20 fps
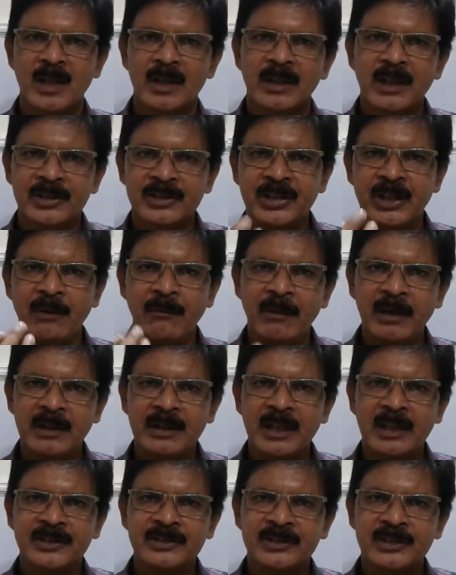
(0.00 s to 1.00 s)
They are saving
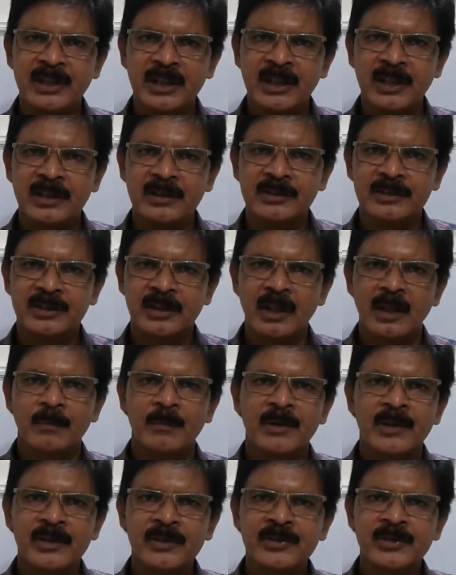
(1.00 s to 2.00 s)
their skins.
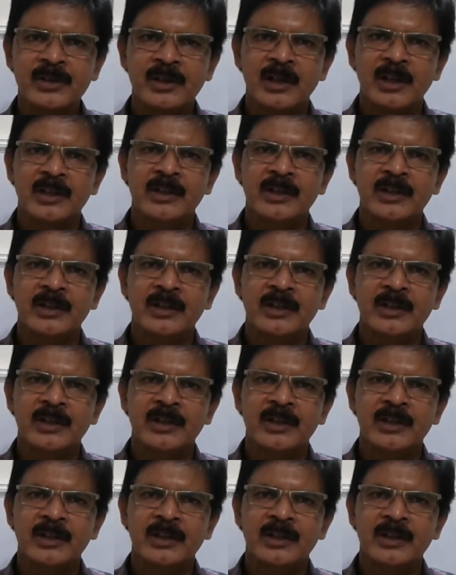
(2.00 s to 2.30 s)
Means